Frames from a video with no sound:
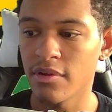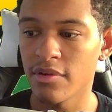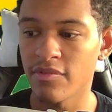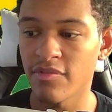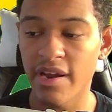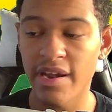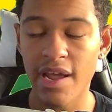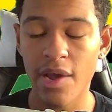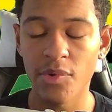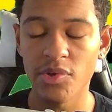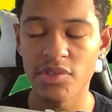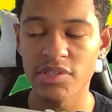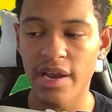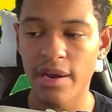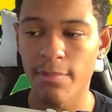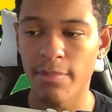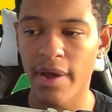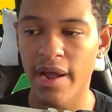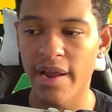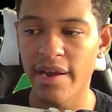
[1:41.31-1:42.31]
Right now, he's
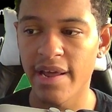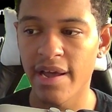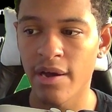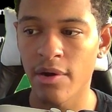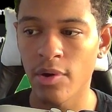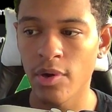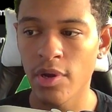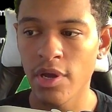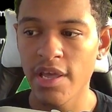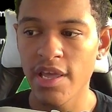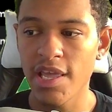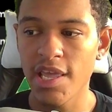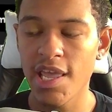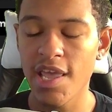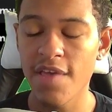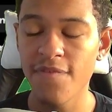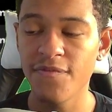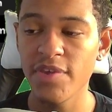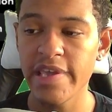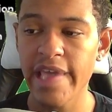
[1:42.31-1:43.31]
not a buy now.
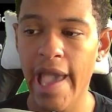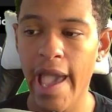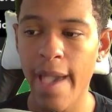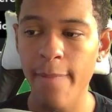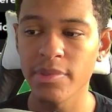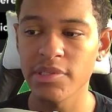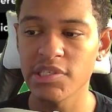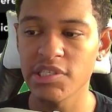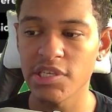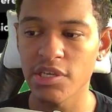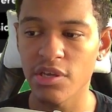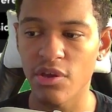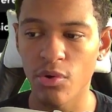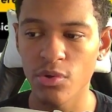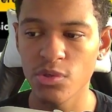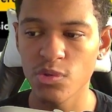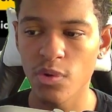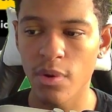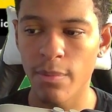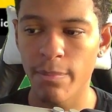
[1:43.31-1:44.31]
If he happens to
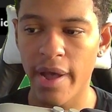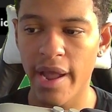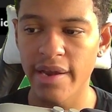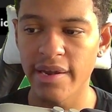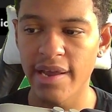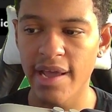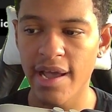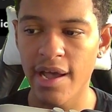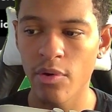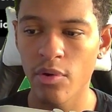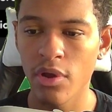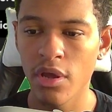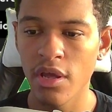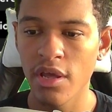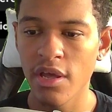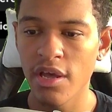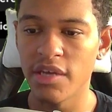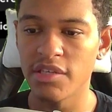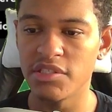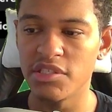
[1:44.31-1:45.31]
go to a buy now,
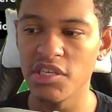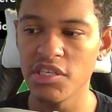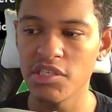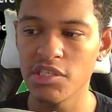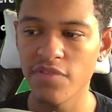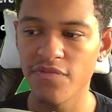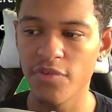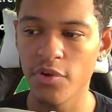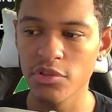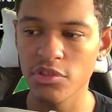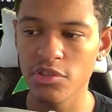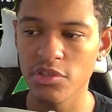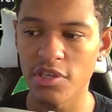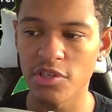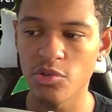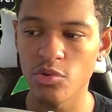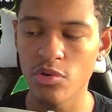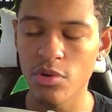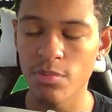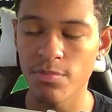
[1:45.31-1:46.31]
a decent filter
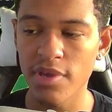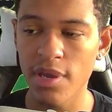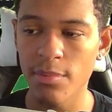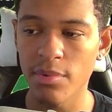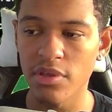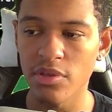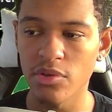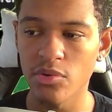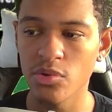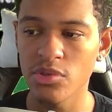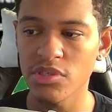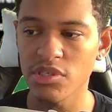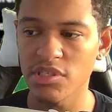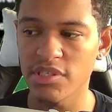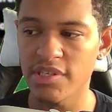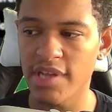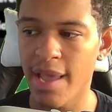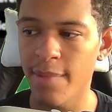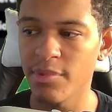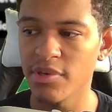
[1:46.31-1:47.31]
that you could be able to use
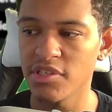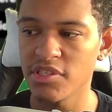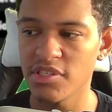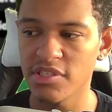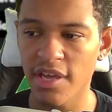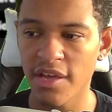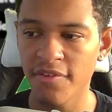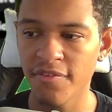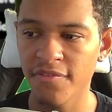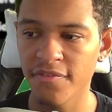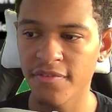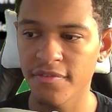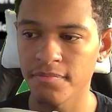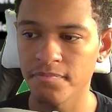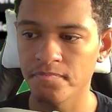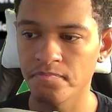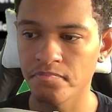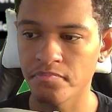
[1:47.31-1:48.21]
is Diamond Steph.